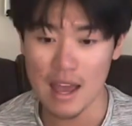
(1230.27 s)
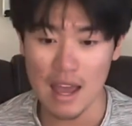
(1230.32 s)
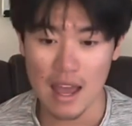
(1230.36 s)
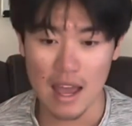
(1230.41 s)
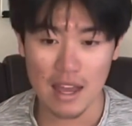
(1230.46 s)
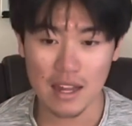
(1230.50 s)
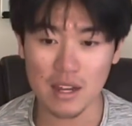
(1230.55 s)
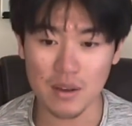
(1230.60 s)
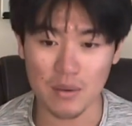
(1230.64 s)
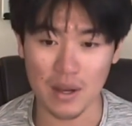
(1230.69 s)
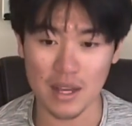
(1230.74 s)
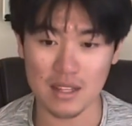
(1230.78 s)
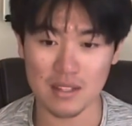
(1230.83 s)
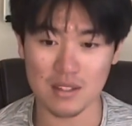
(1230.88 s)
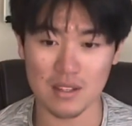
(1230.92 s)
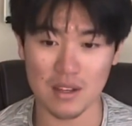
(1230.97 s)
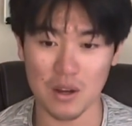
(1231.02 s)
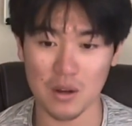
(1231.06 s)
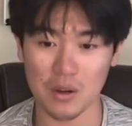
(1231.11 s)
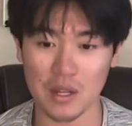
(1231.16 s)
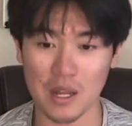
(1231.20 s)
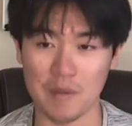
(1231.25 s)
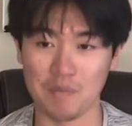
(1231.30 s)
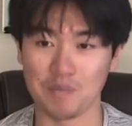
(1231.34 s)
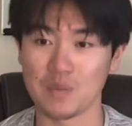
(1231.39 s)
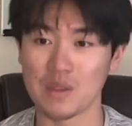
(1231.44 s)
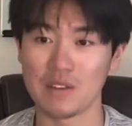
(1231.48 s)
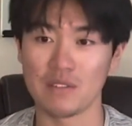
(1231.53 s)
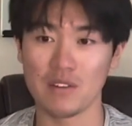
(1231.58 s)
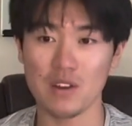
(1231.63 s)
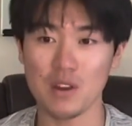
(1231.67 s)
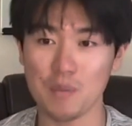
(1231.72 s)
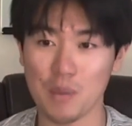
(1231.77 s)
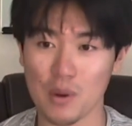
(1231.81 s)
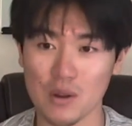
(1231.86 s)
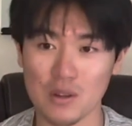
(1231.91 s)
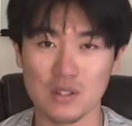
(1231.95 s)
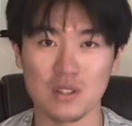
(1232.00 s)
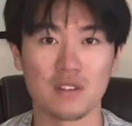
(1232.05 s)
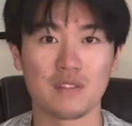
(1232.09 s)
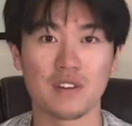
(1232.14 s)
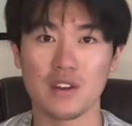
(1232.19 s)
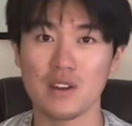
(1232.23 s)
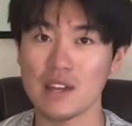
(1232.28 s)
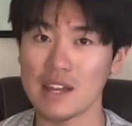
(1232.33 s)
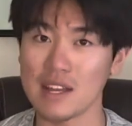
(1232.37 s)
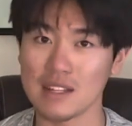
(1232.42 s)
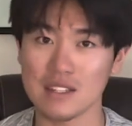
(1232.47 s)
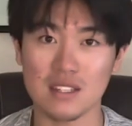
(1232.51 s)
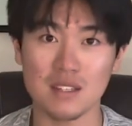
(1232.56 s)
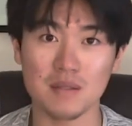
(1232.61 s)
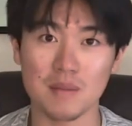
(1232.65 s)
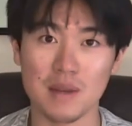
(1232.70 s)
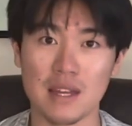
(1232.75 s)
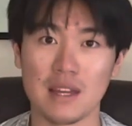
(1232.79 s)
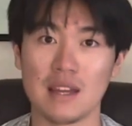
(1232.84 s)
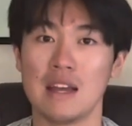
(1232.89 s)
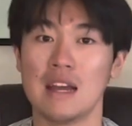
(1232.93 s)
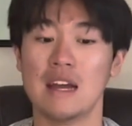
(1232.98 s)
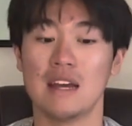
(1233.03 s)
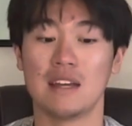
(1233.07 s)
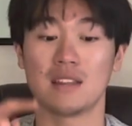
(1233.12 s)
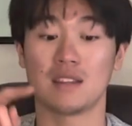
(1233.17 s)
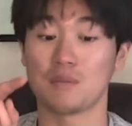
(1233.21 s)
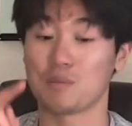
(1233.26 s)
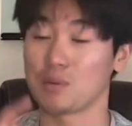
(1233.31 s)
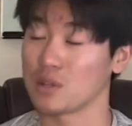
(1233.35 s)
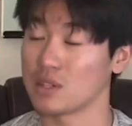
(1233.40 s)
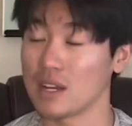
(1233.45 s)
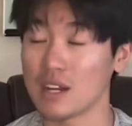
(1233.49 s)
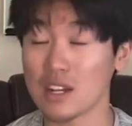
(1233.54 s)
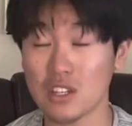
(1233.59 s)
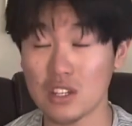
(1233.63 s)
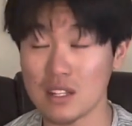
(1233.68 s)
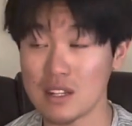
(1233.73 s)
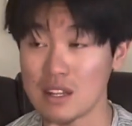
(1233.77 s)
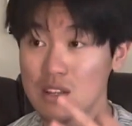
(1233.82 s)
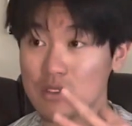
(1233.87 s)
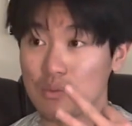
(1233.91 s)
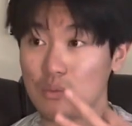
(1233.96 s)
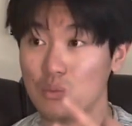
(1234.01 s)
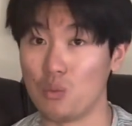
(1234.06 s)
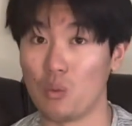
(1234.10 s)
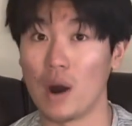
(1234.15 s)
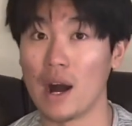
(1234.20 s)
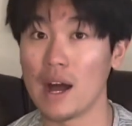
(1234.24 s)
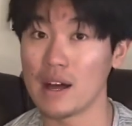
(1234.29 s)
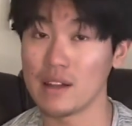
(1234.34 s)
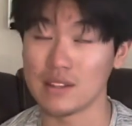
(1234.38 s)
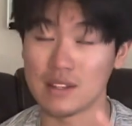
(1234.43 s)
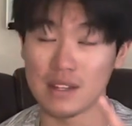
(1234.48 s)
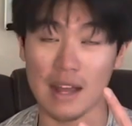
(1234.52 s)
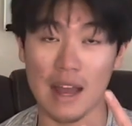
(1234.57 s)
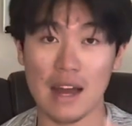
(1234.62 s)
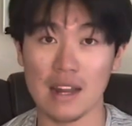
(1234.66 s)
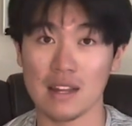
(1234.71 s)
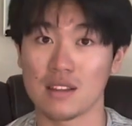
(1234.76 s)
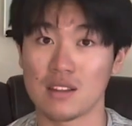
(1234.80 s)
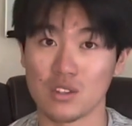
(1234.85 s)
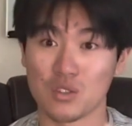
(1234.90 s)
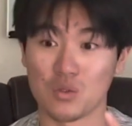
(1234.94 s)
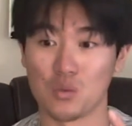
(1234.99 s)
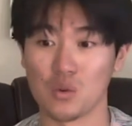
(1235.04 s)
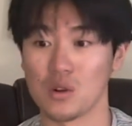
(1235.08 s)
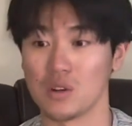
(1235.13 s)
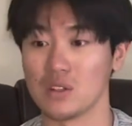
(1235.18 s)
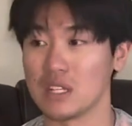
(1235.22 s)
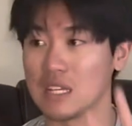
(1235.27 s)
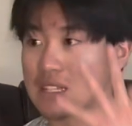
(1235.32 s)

Anyways, okay, very personal, very intimate. The production is wild and out of this world.